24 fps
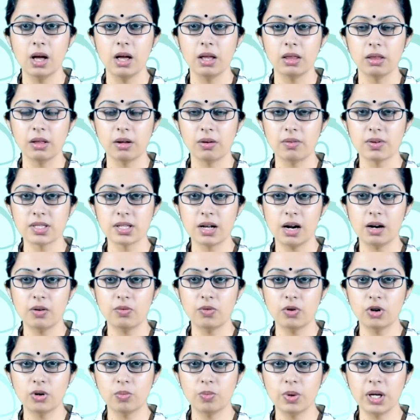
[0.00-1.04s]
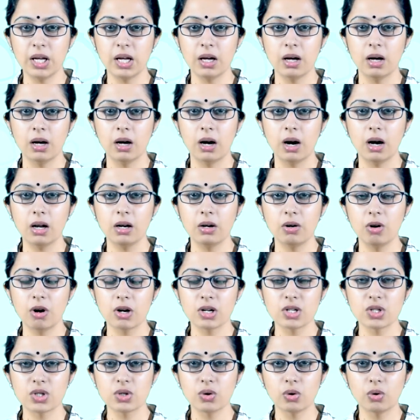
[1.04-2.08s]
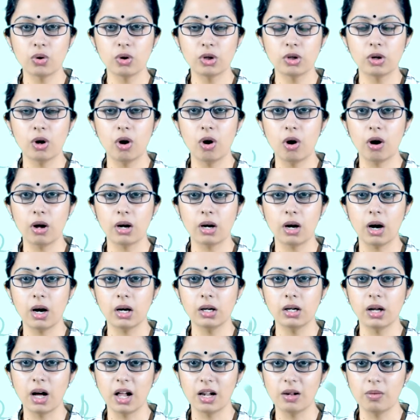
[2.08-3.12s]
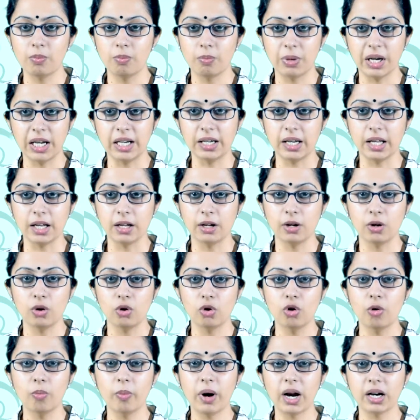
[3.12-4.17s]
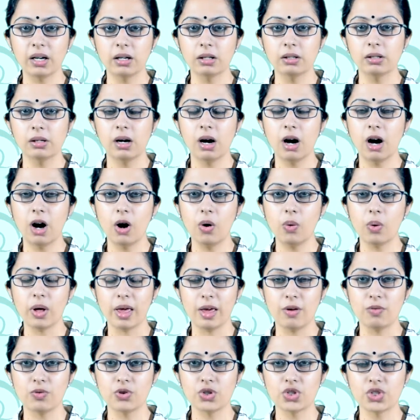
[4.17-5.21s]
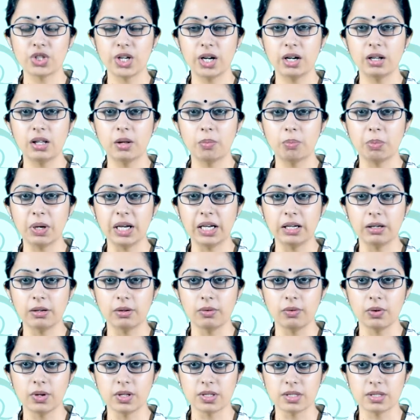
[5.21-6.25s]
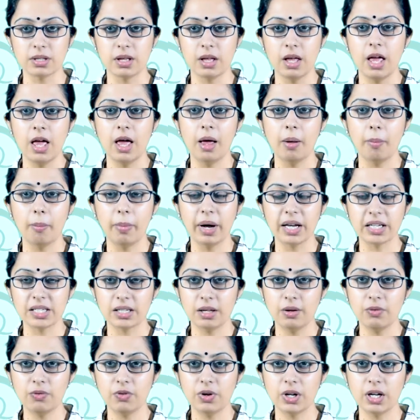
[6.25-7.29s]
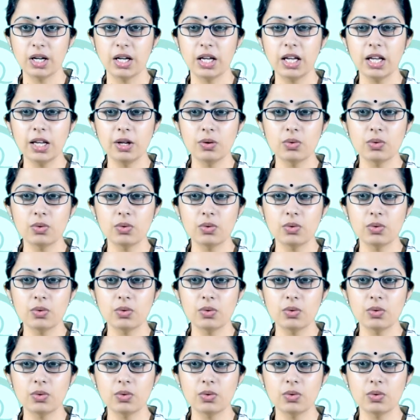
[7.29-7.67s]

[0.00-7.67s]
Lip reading: The result would be a not so good or a dull painting, no matter how efficient the painter is. But if he